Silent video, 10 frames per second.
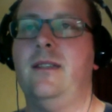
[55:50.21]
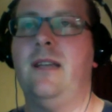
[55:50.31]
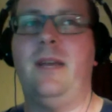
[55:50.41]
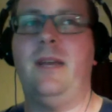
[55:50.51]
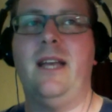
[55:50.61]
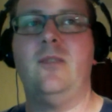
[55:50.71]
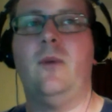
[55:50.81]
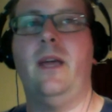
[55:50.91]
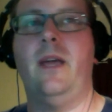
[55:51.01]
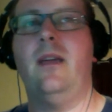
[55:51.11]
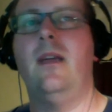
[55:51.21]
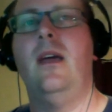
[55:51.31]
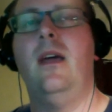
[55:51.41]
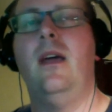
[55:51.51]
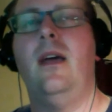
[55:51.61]
happening next week.
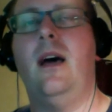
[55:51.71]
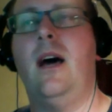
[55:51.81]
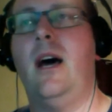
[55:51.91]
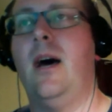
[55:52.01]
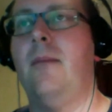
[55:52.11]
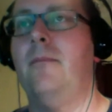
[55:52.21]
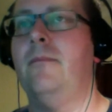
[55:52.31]
Then